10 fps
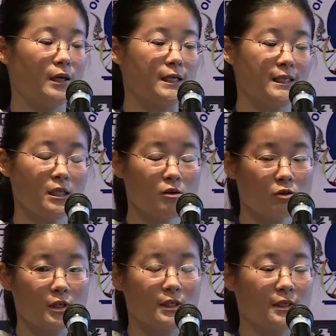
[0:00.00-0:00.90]
is
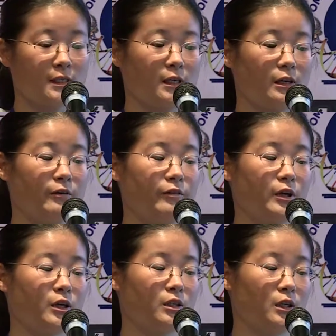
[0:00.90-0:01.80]
decreased
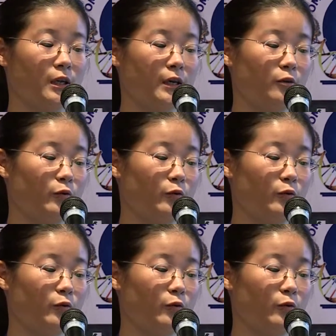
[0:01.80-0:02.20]
significantly